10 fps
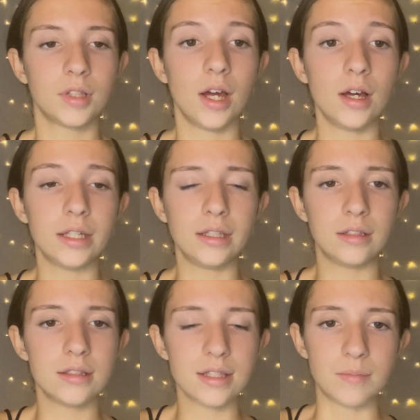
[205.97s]
Hi,
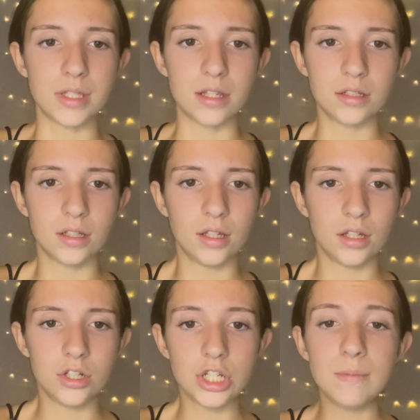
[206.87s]
Sam said.
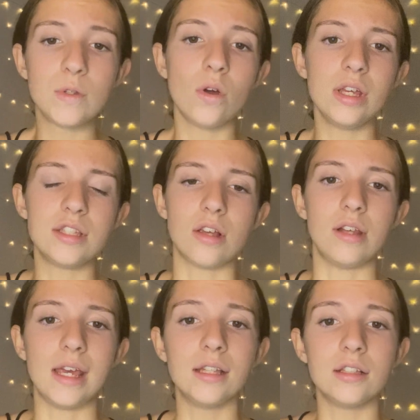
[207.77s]
Shame you got here so
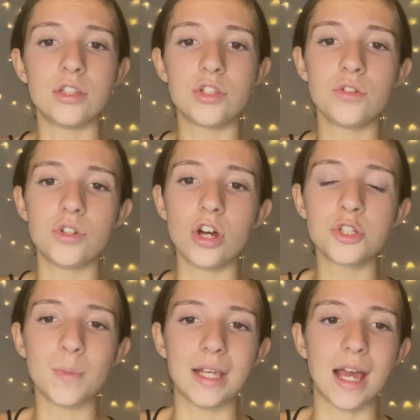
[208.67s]
late. It's too
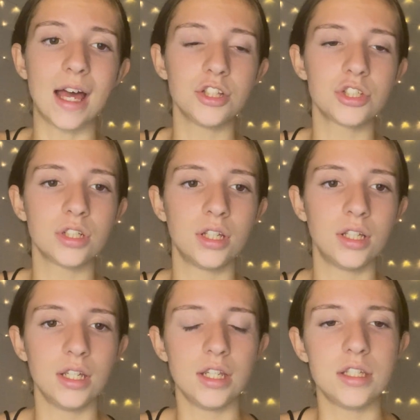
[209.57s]
dark to play catch.
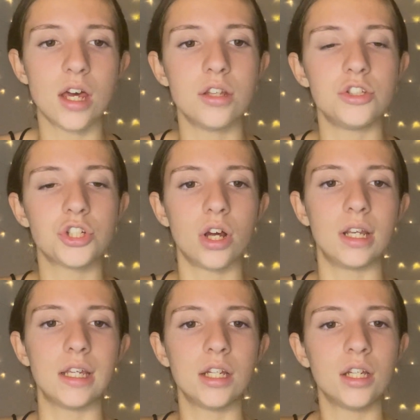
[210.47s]
He turned to
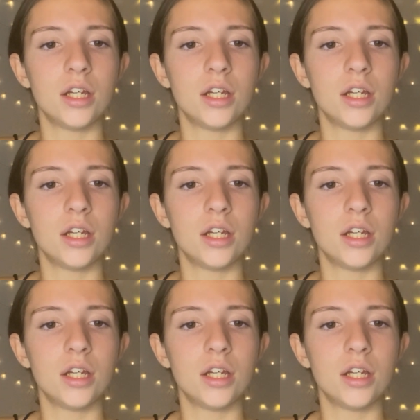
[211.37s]
Charlie.